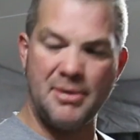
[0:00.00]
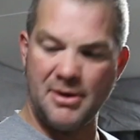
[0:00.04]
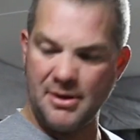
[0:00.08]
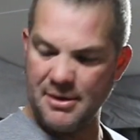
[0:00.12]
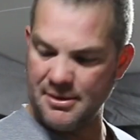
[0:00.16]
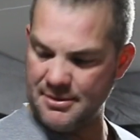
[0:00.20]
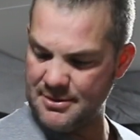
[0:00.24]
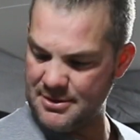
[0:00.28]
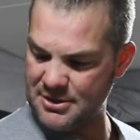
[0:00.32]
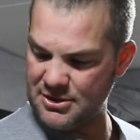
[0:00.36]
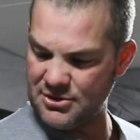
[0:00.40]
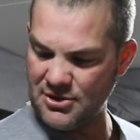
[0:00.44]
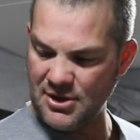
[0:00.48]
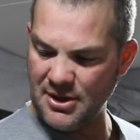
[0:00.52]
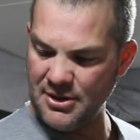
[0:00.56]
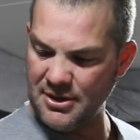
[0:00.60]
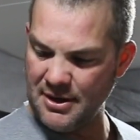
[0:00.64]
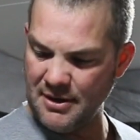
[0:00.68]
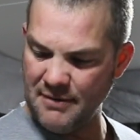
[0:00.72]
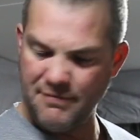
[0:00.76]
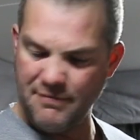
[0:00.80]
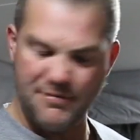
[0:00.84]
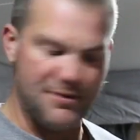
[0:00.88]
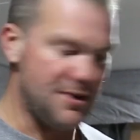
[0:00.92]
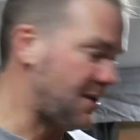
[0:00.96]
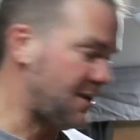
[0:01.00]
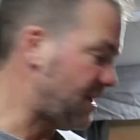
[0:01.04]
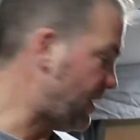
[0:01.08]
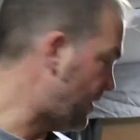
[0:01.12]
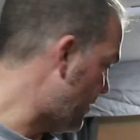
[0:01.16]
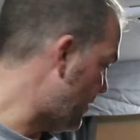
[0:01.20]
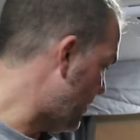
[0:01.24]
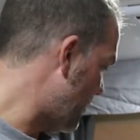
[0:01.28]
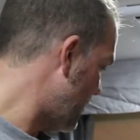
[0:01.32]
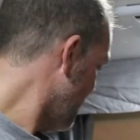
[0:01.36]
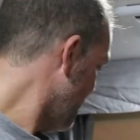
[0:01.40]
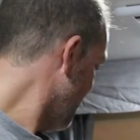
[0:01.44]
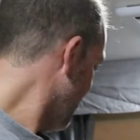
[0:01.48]
on, turn the inverter
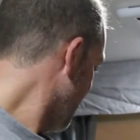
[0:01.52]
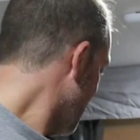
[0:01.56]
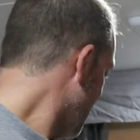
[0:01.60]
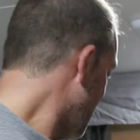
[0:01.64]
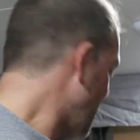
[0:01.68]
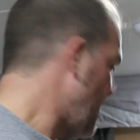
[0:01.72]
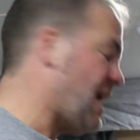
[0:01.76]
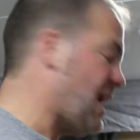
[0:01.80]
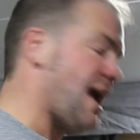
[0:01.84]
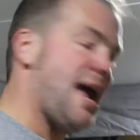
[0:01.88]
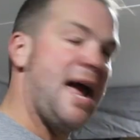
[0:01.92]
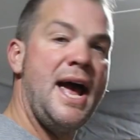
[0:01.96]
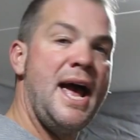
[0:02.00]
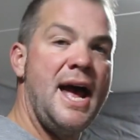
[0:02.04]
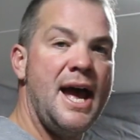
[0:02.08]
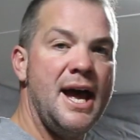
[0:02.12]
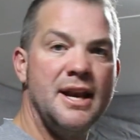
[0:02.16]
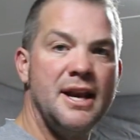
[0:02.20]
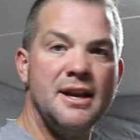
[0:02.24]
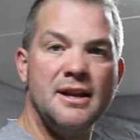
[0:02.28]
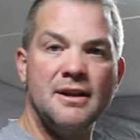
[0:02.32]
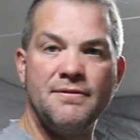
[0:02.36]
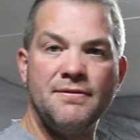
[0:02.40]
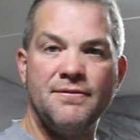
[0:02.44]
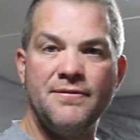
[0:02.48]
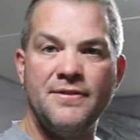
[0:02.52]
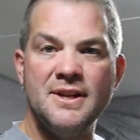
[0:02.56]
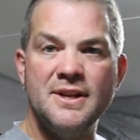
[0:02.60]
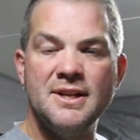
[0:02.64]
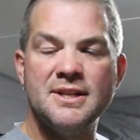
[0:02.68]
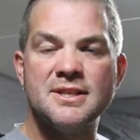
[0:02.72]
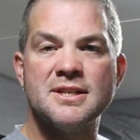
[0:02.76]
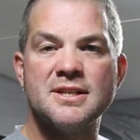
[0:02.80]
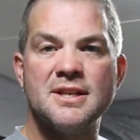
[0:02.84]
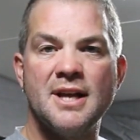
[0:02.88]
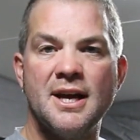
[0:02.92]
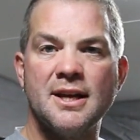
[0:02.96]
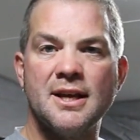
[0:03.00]
on, and it
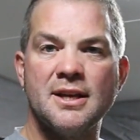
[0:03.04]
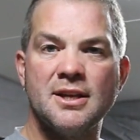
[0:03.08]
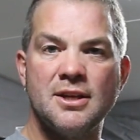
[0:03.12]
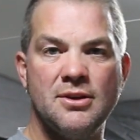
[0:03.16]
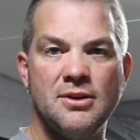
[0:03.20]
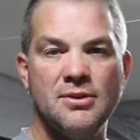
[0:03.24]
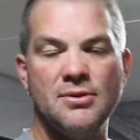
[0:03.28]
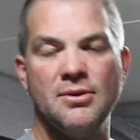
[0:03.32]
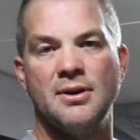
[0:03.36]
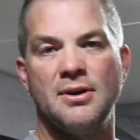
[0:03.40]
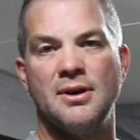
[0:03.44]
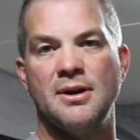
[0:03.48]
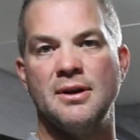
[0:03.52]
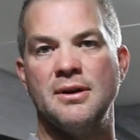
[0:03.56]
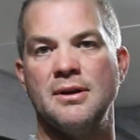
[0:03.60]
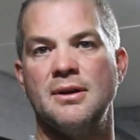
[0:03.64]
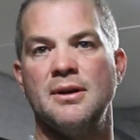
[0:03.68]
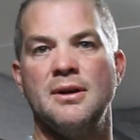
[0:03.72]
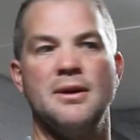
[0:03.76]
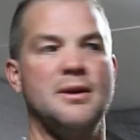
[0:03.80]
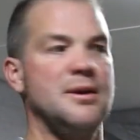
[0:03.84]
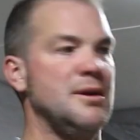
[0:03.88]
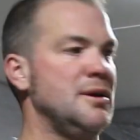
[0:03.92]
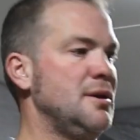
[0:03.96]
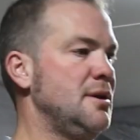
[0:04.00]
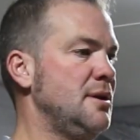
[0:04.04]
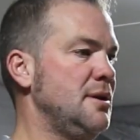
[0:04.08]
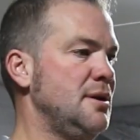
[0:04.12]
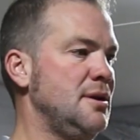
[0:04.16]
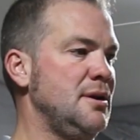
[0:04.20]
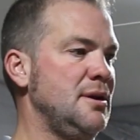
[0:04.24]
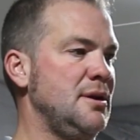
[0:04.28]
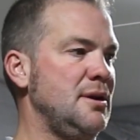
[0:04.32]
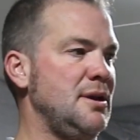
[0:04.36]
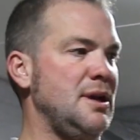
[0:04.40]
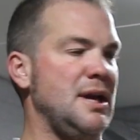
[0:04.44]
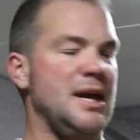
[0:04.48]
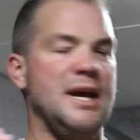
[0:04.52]
feels like you're
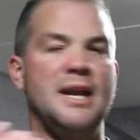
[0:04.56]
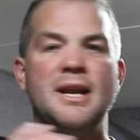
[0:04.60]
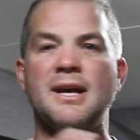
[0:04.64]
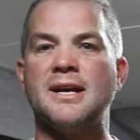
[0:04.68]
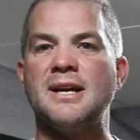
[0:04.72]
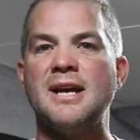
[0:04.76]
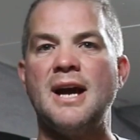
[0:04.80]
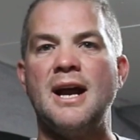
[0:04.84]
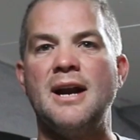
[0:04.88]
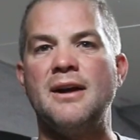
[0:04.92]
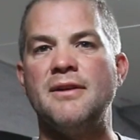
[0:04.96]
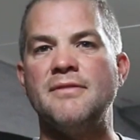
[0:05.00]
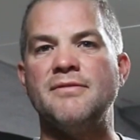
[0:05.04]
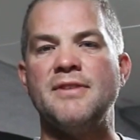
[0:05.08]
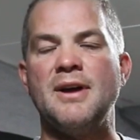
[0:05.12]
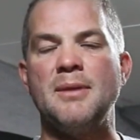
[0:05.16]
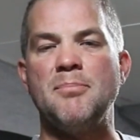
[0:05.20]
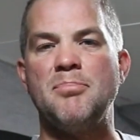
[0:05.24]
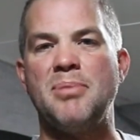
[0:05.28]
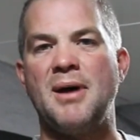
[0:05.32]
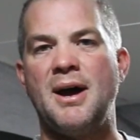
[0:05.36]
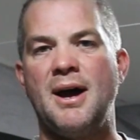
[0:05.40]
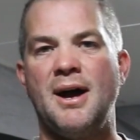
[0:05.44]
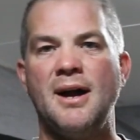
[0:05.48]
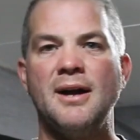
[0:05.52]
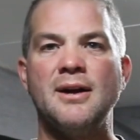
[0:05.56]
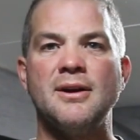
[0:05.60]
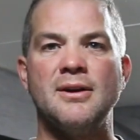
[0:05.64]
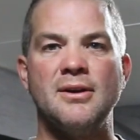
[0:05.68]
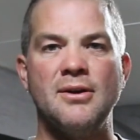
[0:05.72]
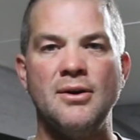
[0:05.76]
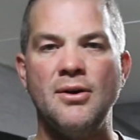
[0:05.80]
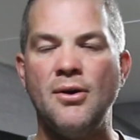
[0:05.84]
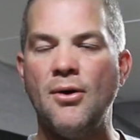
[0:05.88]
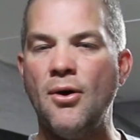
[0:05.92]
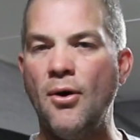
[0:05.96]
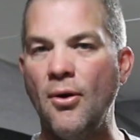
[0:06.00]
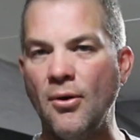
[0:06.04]
in a caravan park
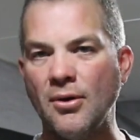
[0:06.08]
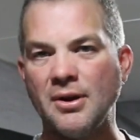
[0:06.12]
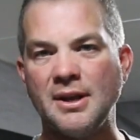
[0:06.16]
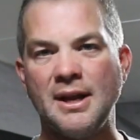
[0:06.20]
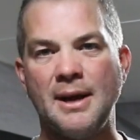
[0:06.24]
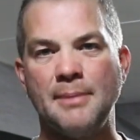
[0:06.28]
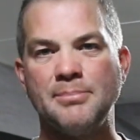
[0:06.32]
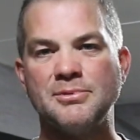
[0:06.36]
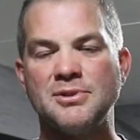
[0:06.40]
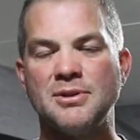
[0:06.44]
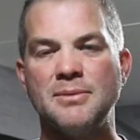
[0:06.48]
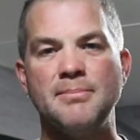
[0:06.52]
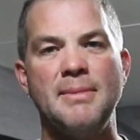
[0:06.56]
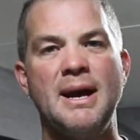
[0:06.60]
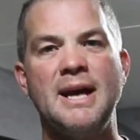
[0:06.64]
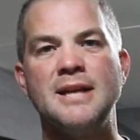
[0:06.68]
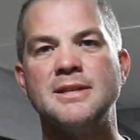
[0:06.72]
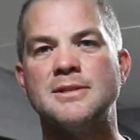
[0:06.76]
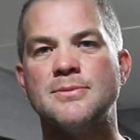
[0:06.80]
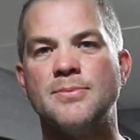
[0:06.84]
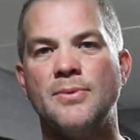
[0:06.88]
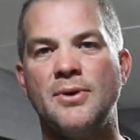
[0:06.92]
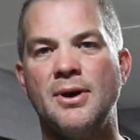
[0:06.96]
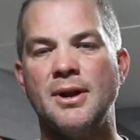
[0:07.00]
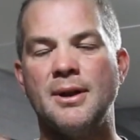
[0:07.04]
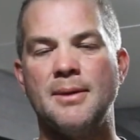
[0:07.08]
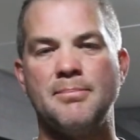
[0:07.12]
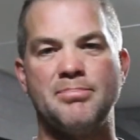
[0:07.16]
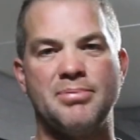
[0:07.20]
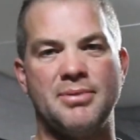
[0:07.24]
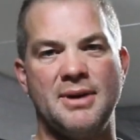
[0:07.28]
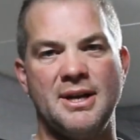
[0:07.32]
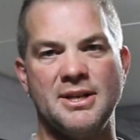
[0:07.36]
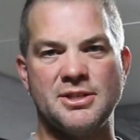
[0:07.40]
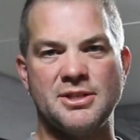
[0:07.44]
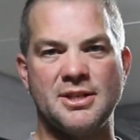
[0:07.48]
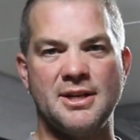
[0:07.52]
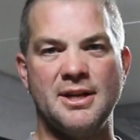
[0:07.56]
hooked up to mains water
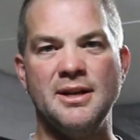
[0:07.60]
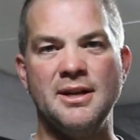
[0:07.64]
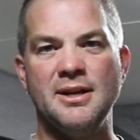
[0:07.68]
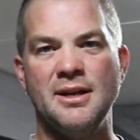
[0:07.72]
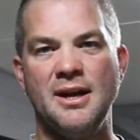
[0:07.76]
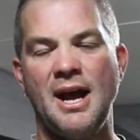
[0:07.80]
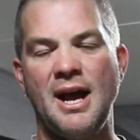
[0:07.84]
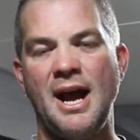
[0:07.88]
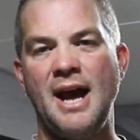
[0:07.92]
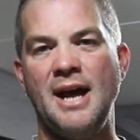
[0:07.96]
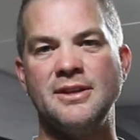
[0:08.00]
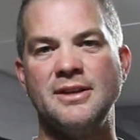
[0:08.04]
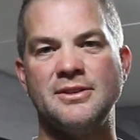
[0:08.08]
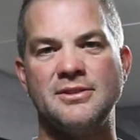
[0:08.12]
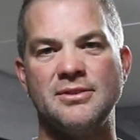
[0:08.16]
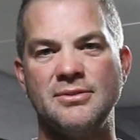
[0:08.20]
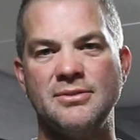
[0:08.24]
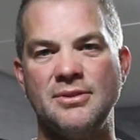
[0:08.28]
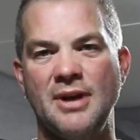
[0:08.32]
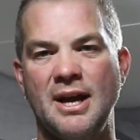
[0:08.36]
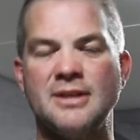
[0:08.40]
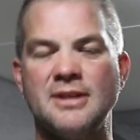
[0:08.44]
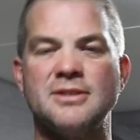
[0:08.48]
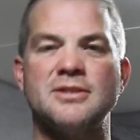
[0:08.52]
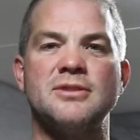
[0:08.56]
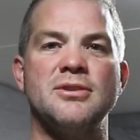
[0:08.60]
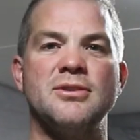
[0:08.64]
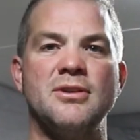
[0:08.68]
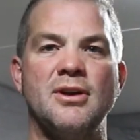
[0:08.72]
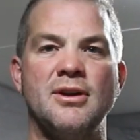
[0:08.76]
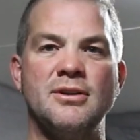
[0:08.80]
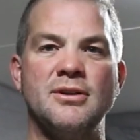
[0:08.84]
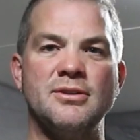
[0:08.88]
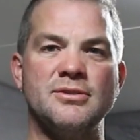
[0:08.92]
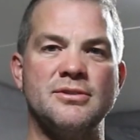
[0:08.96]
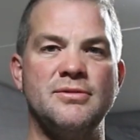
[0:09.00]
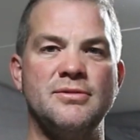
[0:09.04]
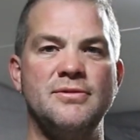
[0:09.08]
pressure and to
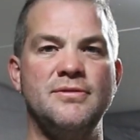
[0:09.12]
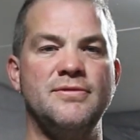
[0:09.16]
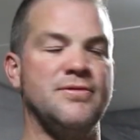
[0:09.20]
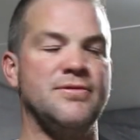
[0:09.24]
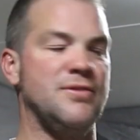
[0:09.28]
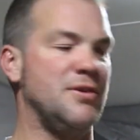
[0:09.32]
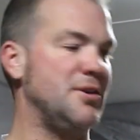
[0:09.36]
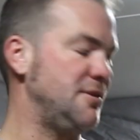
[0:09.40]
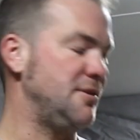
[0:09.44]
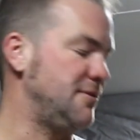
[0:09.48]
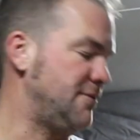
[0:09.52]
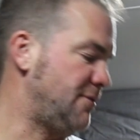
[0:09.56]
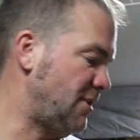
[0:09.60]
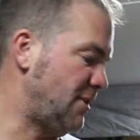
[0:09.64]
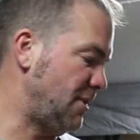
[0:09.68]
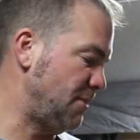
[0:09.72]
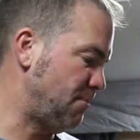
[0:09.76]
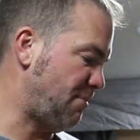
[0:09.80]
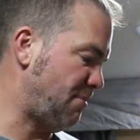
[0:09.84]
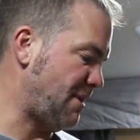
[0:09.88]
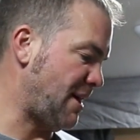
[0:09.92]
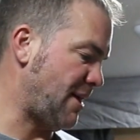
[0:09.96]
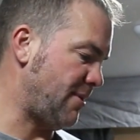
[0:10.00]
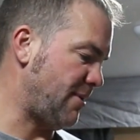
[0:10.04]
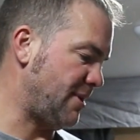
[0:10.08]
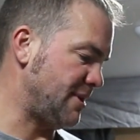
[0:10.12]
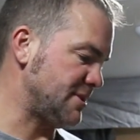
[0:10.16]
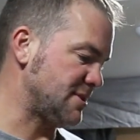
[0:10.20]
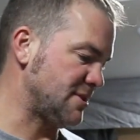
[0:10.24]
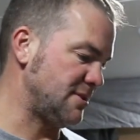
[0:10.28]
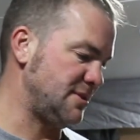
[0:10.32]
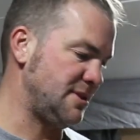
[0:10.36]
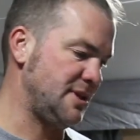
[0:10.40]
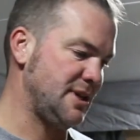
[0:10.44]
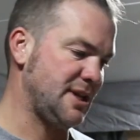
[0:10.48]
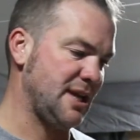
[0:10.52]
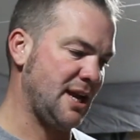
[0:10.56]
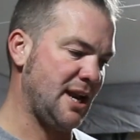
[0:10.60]
external 240-volt power. So
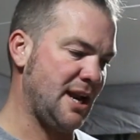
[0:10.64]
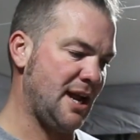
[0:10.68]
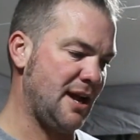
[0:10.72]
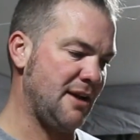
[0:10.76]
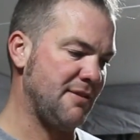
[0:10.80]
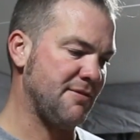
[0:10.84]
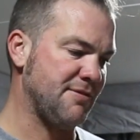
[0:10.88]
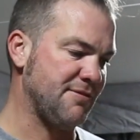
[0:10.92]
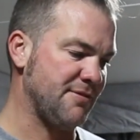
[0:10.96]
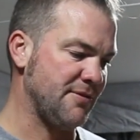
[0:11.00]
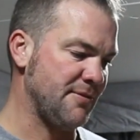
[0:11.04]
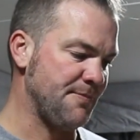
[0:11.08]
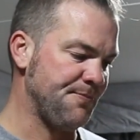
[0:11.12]
you can have